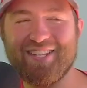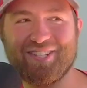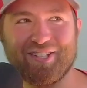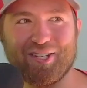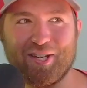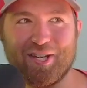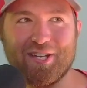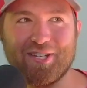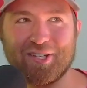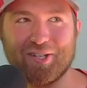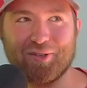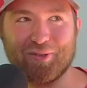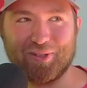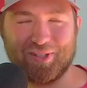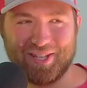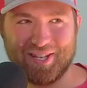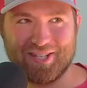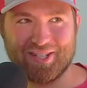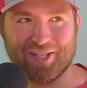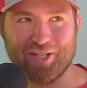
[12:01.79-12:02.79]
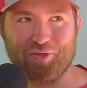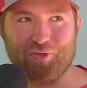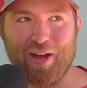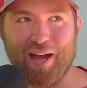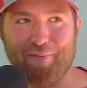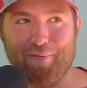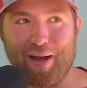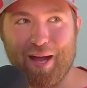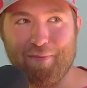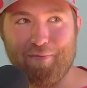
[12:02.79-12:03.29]
gonna he's gonna he's gonna
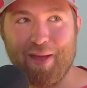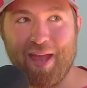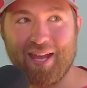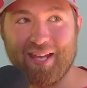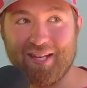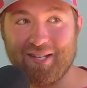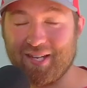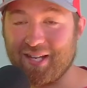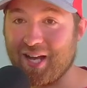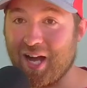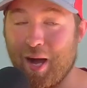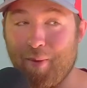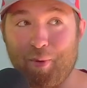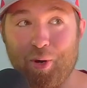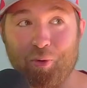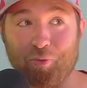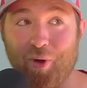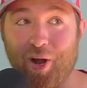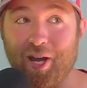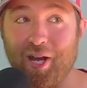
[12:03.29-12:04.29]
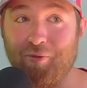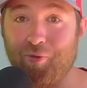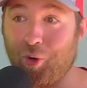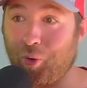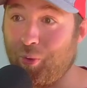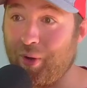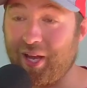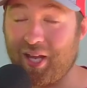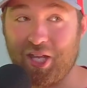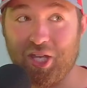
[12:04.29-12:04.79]
drive by a bank. He's like, I'm gonna run in real
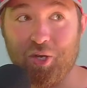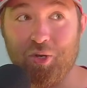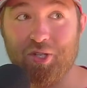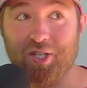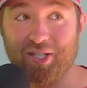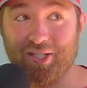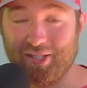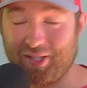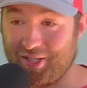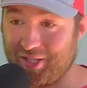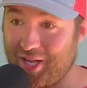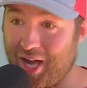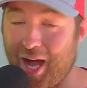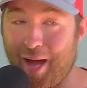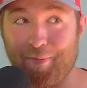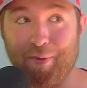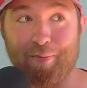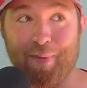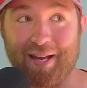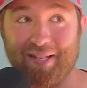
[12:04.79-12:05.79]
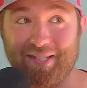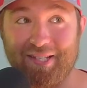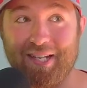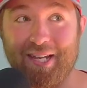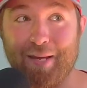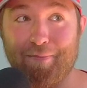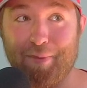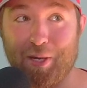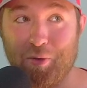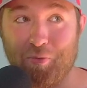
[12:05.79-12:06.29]
quick. You just hop in my
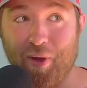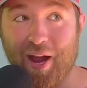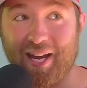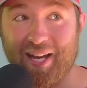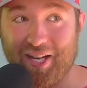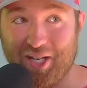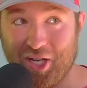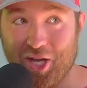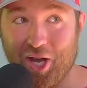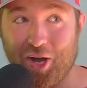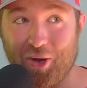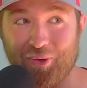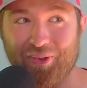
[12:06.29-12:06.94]
seat and be ready to go.